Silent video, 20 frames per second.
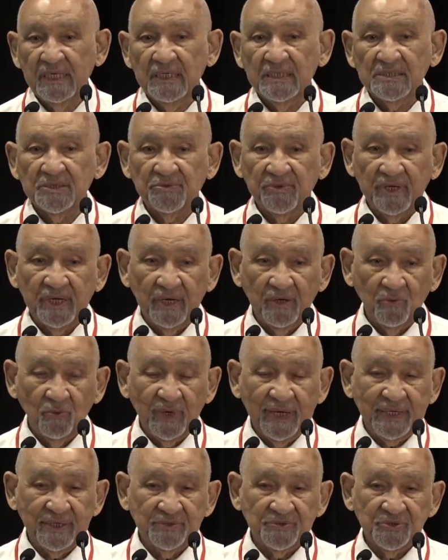So in our
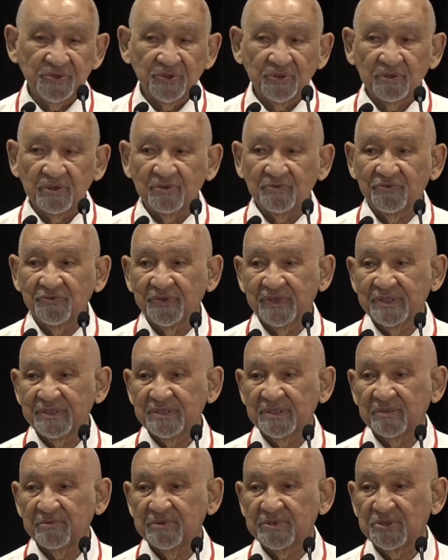wider circle of
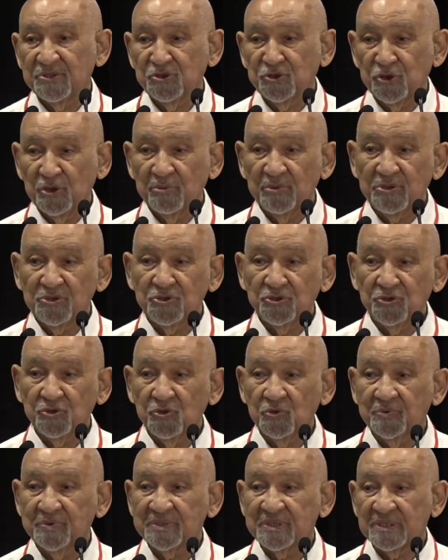friends, there was a German Jew
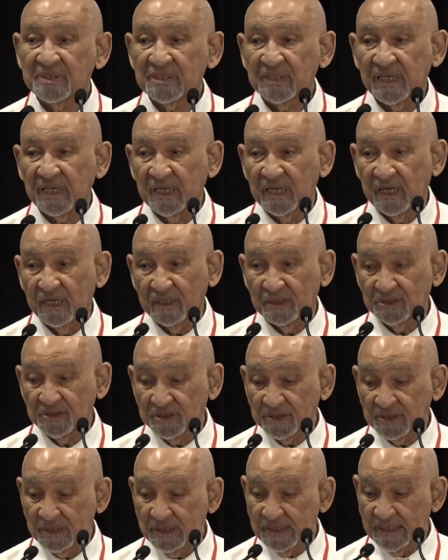who was a
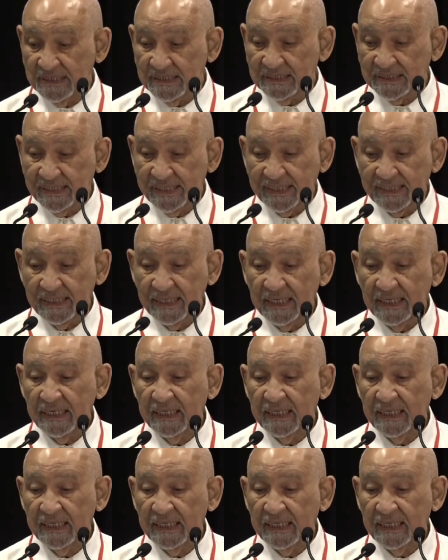psychologist, and he said